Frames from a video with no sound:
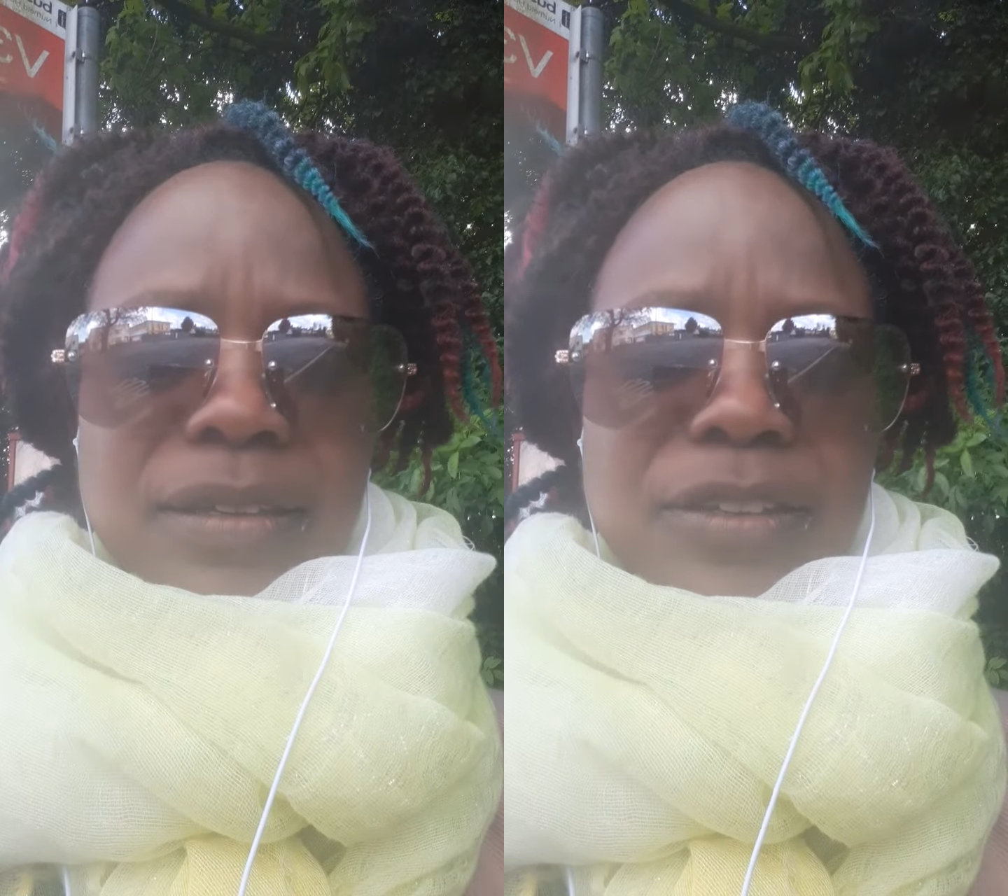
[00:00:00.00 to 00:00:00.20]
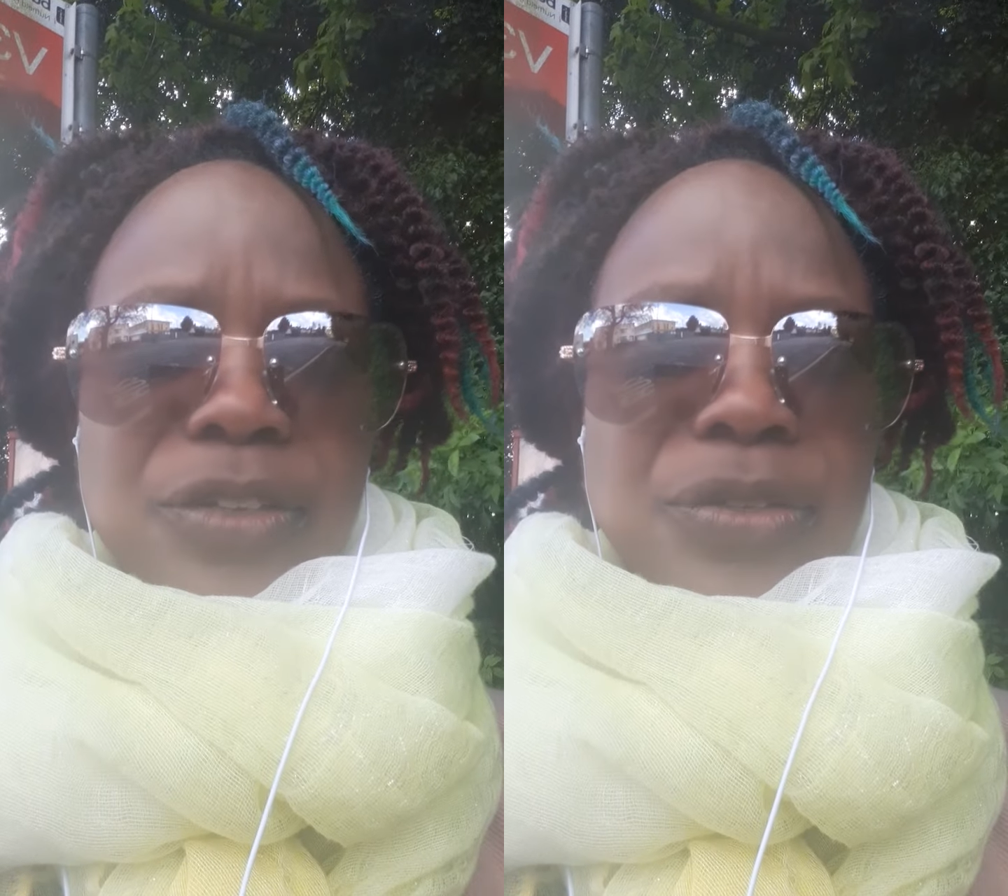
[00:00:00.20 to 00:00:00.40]

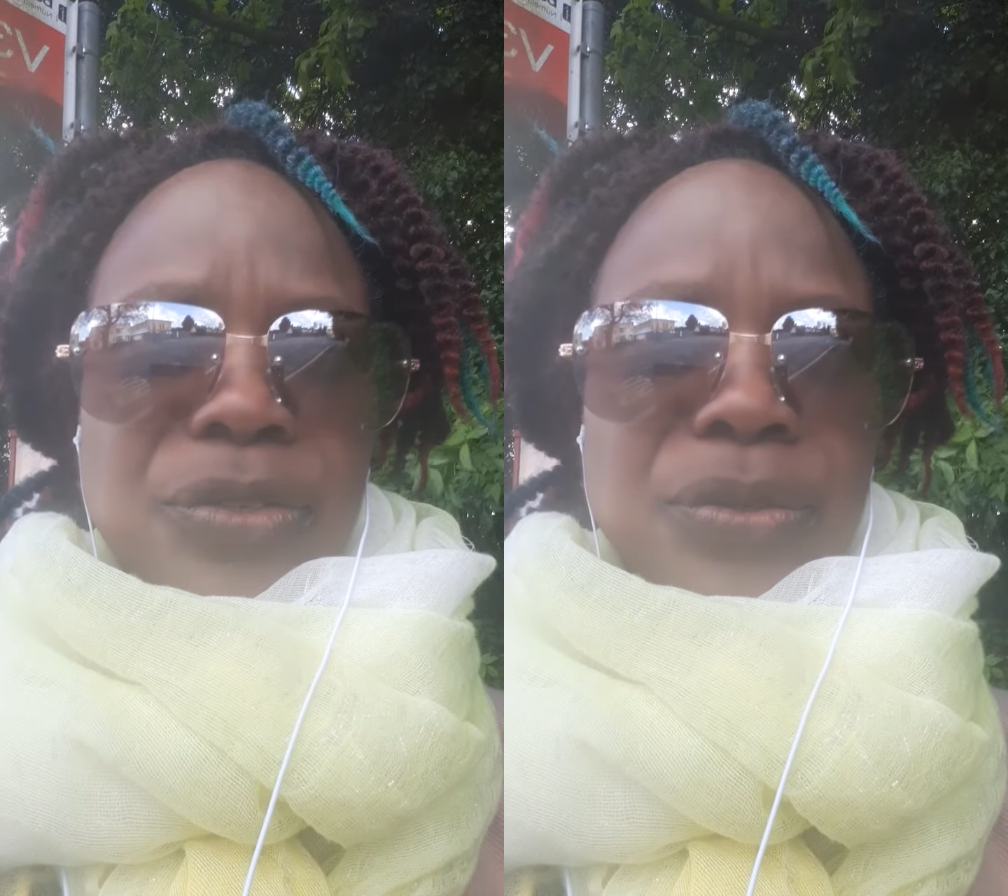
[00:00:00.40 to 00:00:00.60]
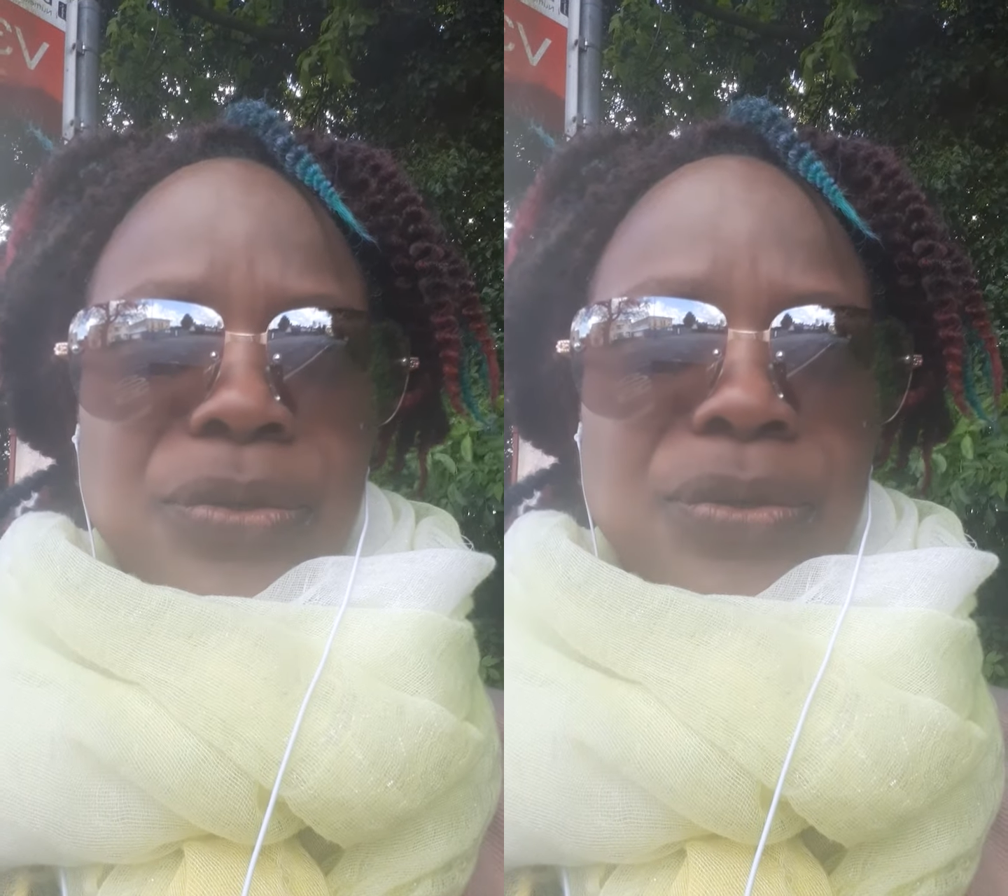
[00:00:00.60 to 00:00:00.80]

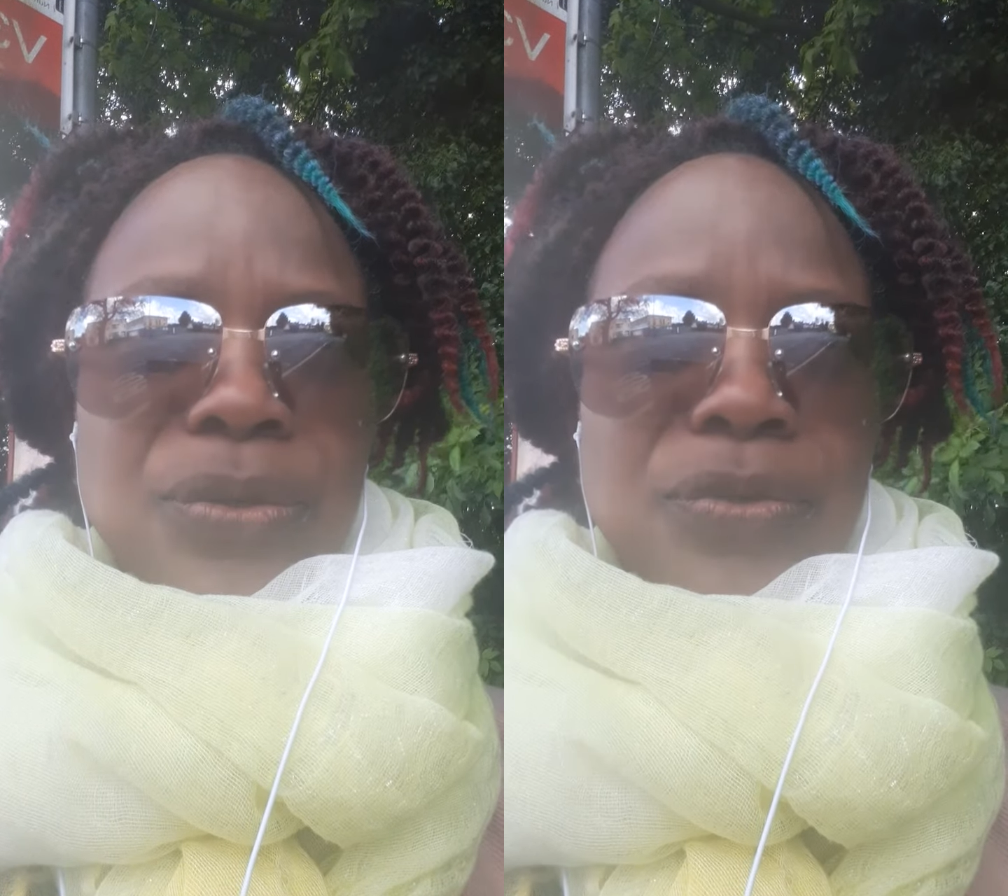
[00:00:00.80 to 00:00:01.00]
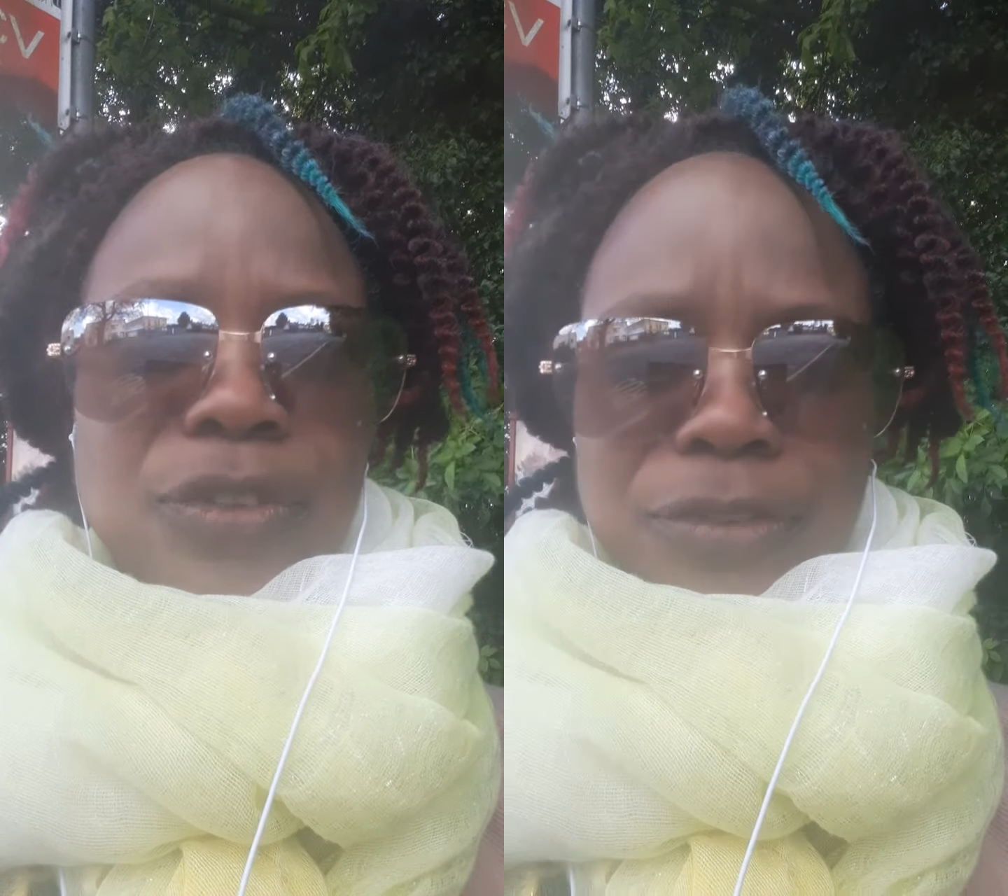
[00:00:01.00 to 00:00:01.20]

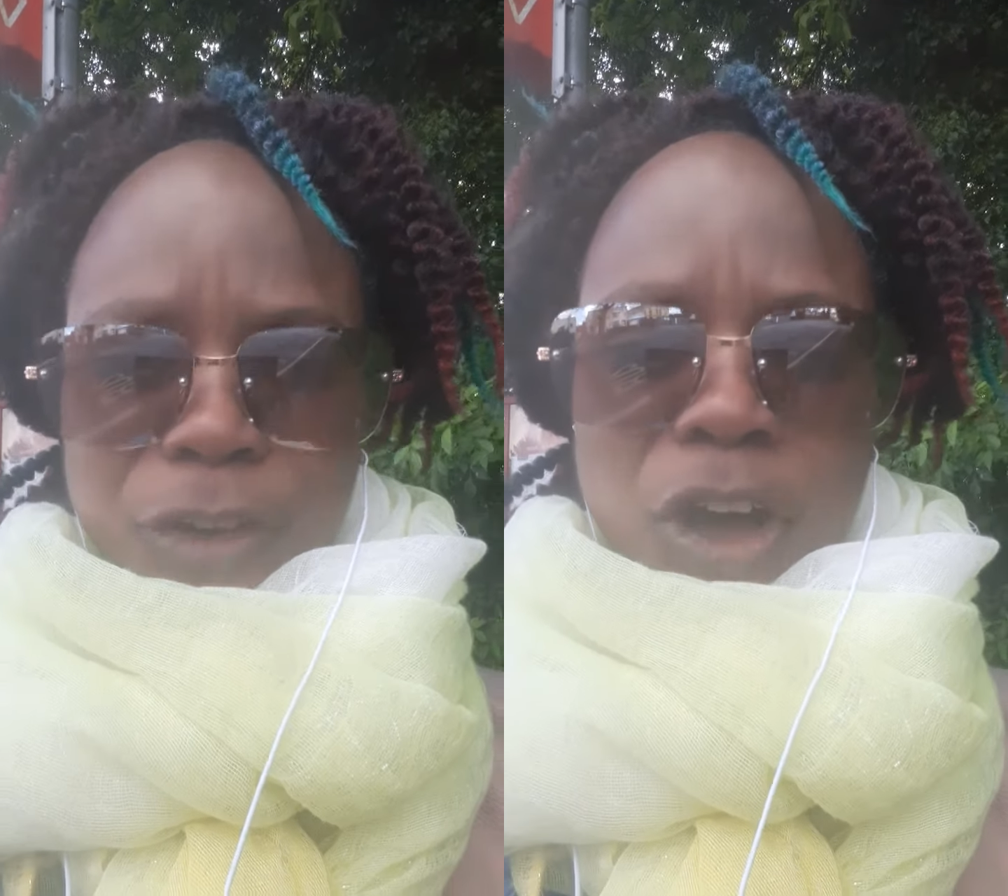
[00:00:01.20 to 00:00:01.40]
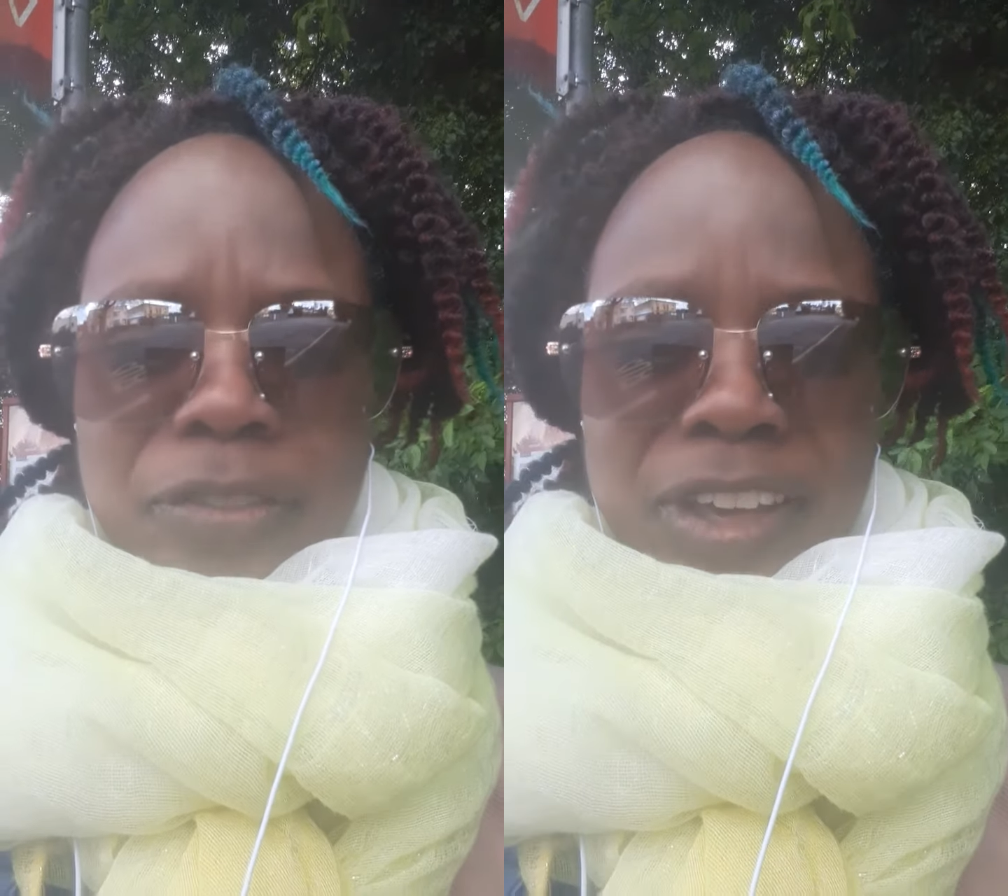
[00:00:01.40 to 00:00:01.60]
You've
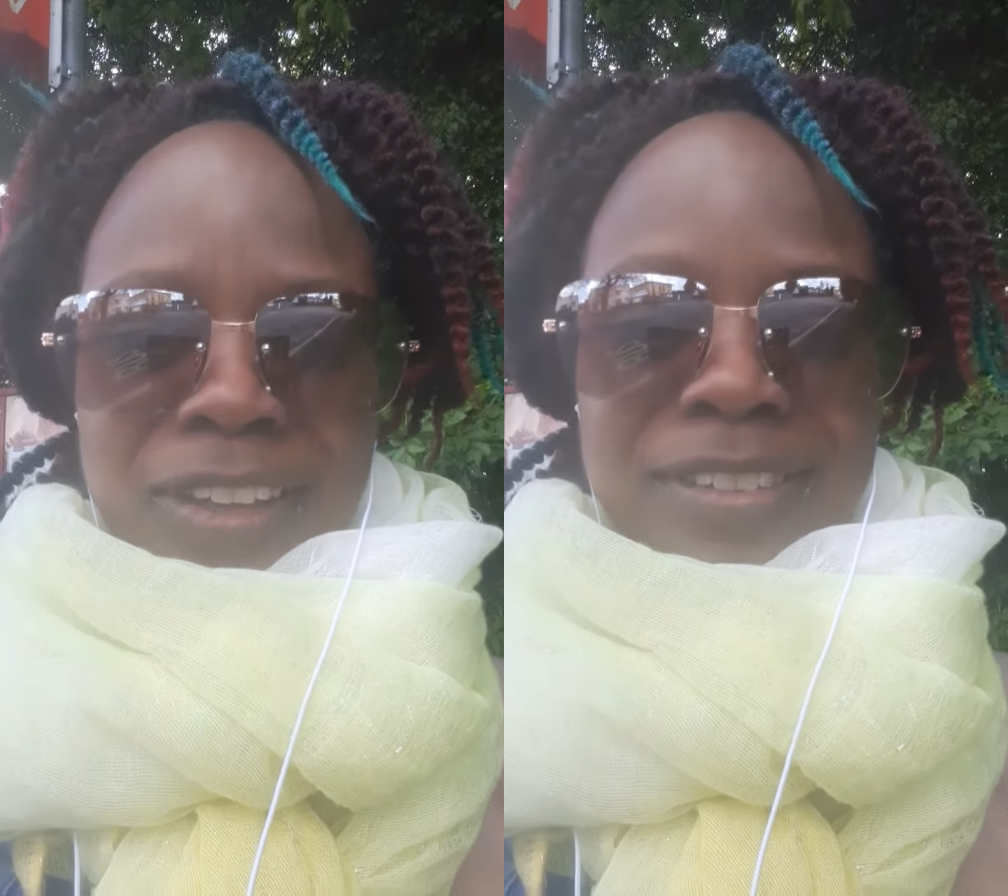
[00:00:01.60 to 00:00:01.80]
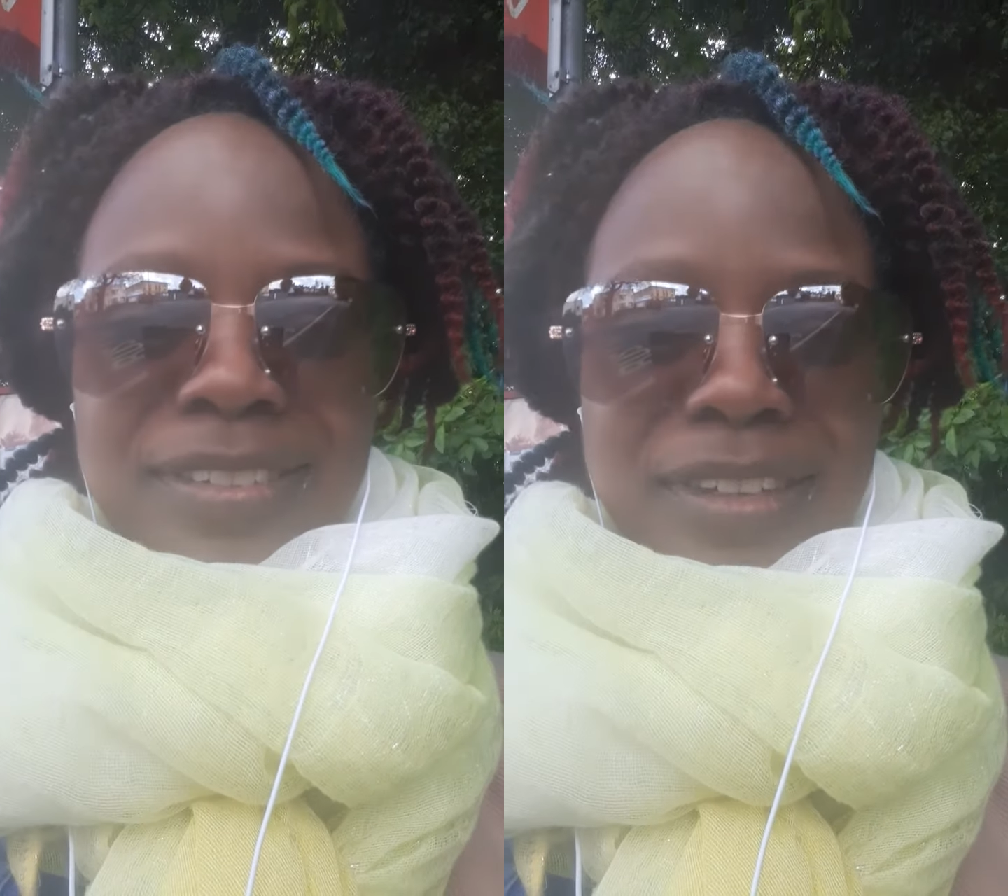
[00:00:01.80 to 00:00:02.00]
got this,